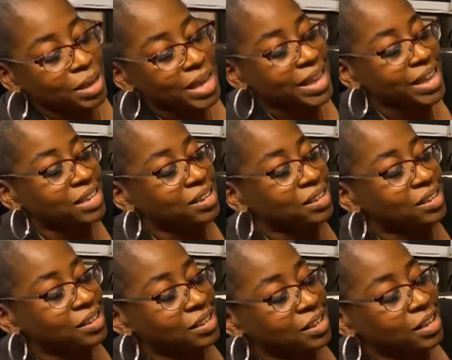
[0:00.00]
made,
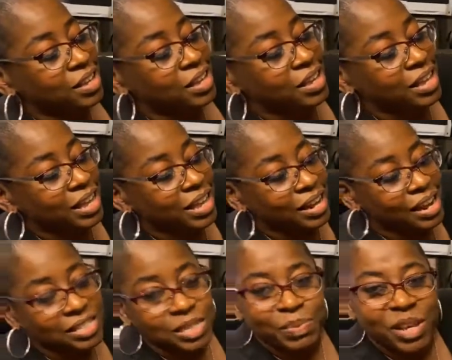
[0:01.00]
and
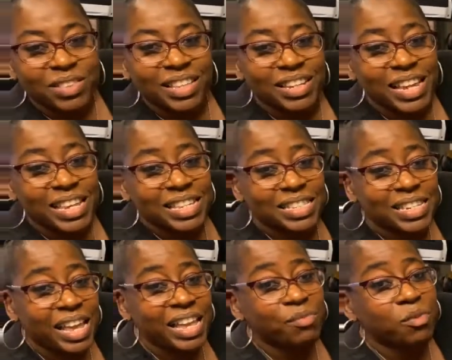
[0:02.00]
I spelt the lady's
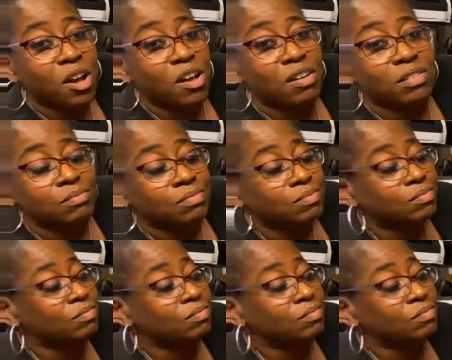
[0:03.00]
name wrong.